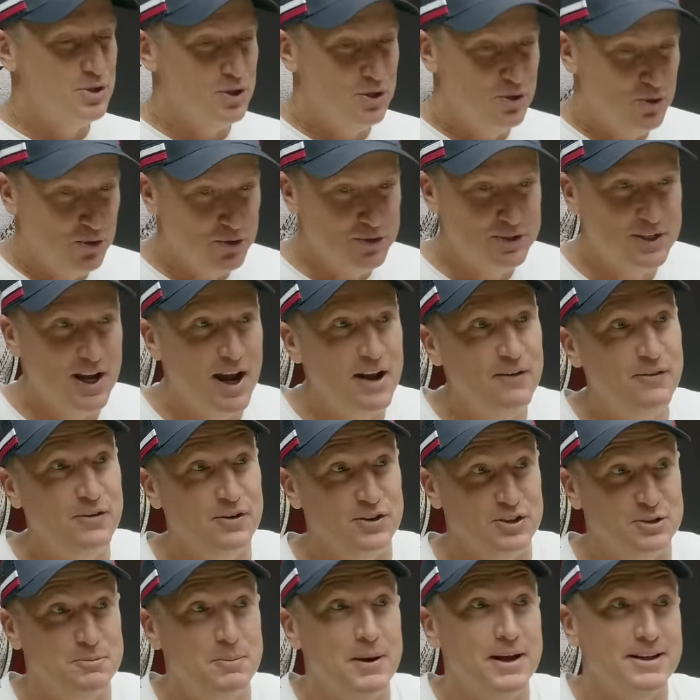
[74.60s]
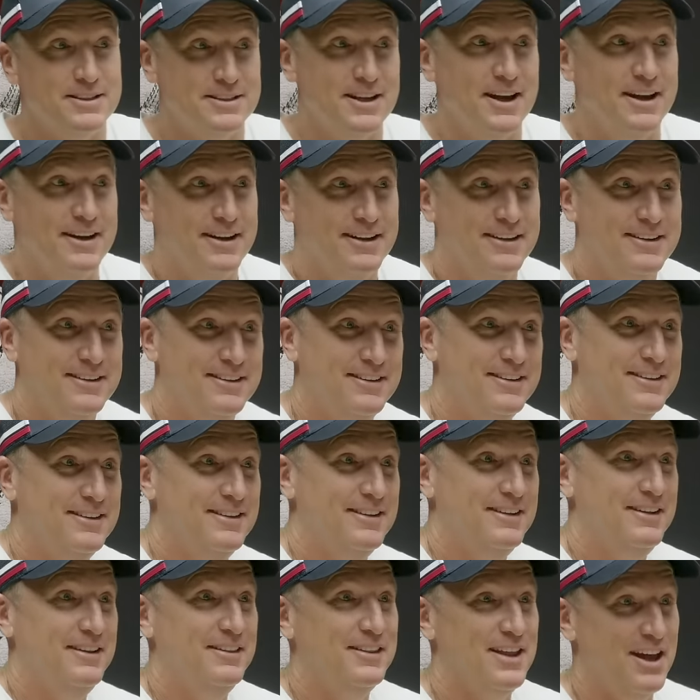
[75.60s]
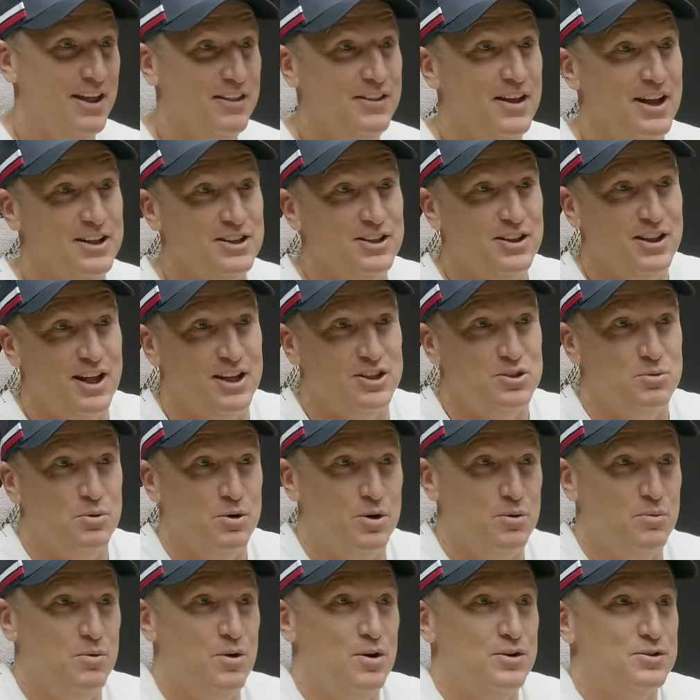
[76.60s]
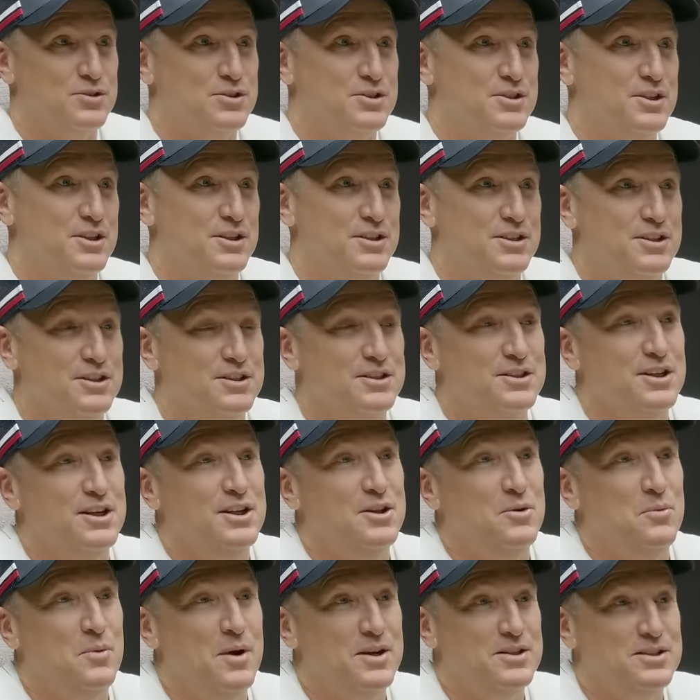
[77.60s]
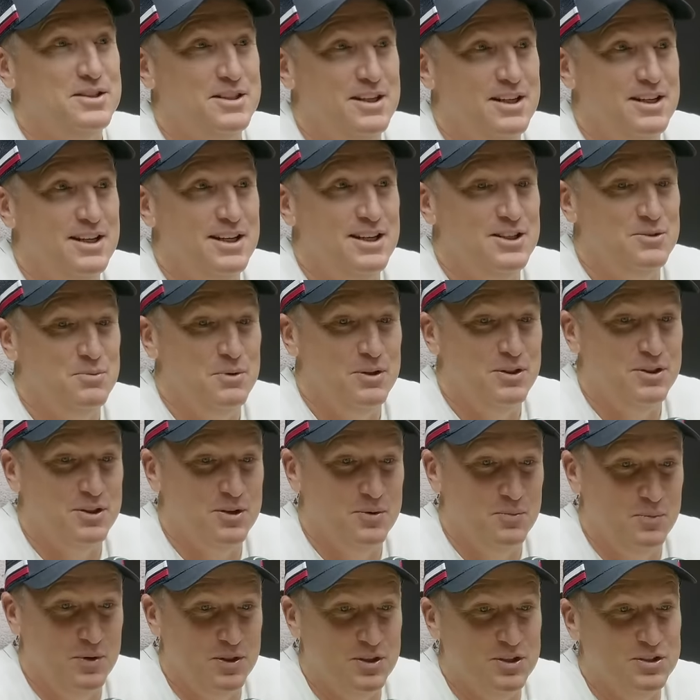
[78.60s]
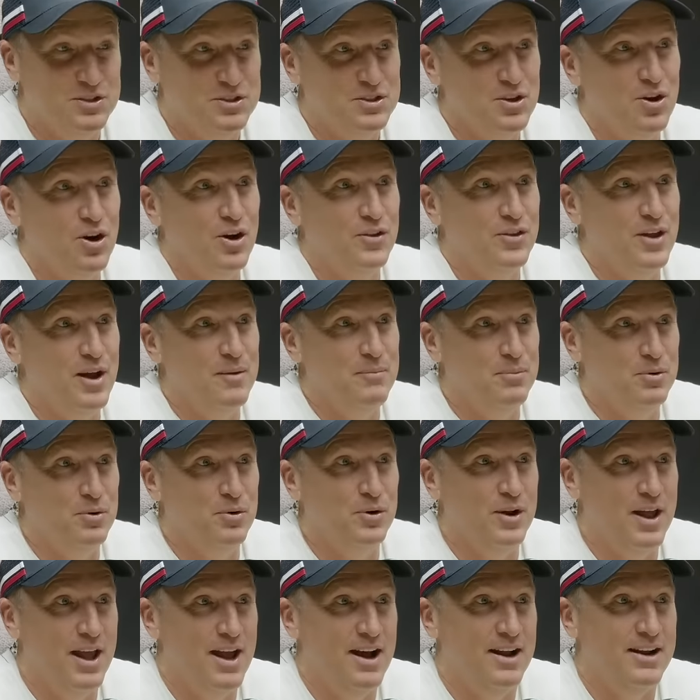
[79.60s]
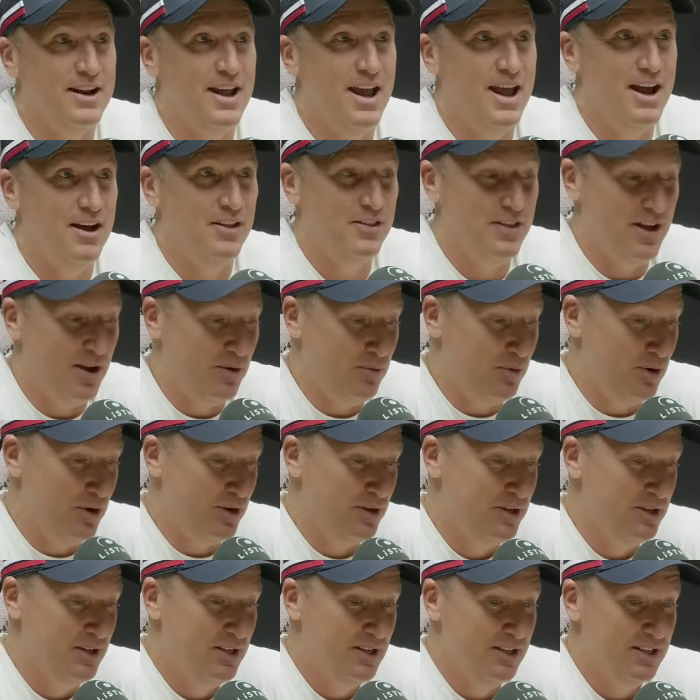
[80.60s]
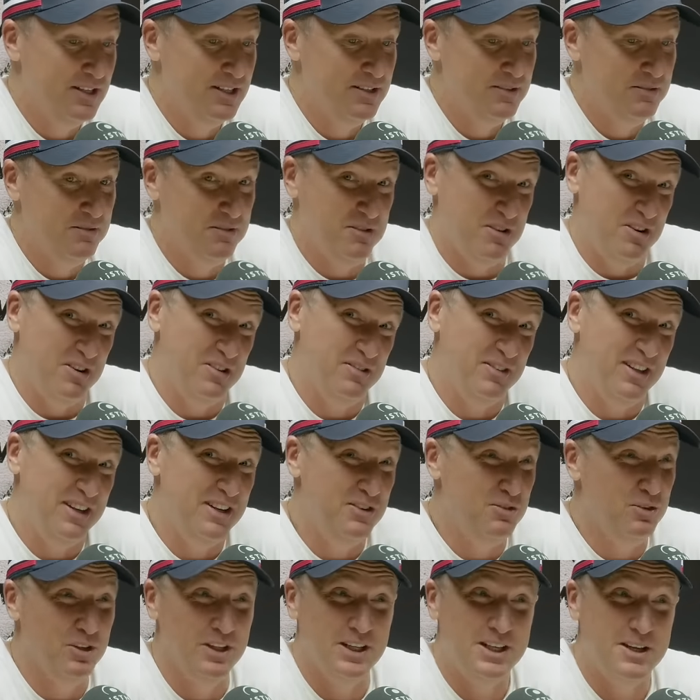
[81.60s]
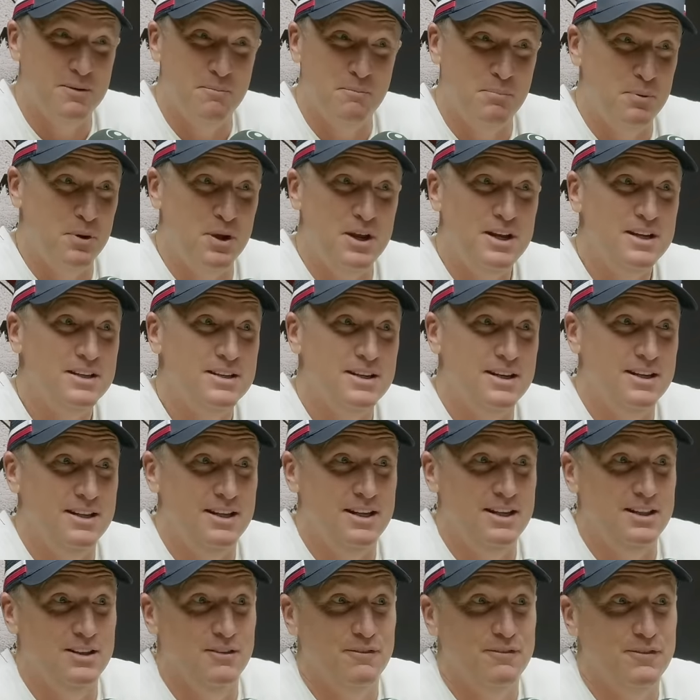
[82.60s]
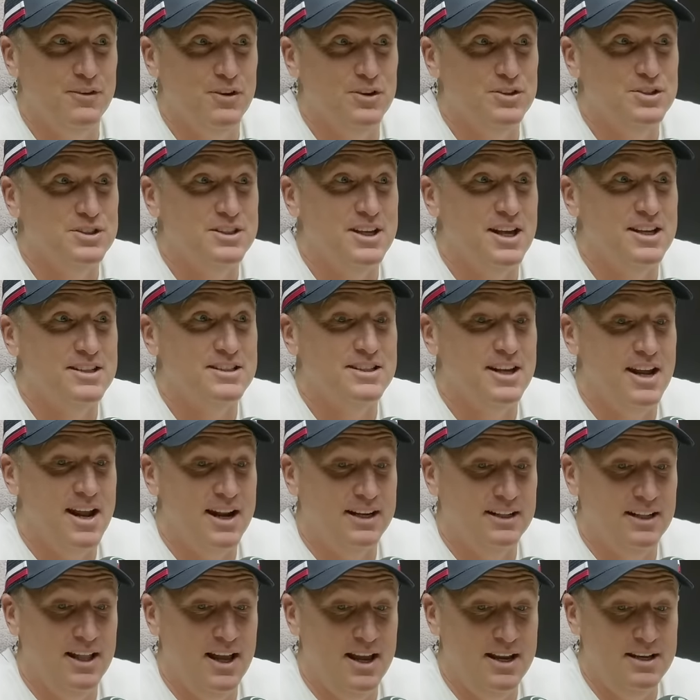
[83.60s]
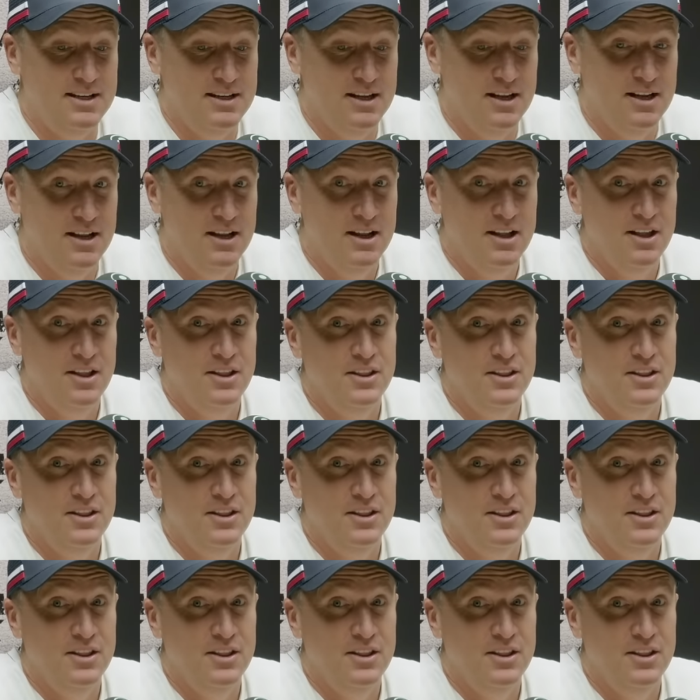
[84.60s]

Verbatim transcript: It was a good day for a spectator. Yes, that that that's what it was. To to see Thank the you, West Bradley. Indies with the, with the side they brought out, how they were, oh, they didn't really compete in in the mm. first Test at Adelaide.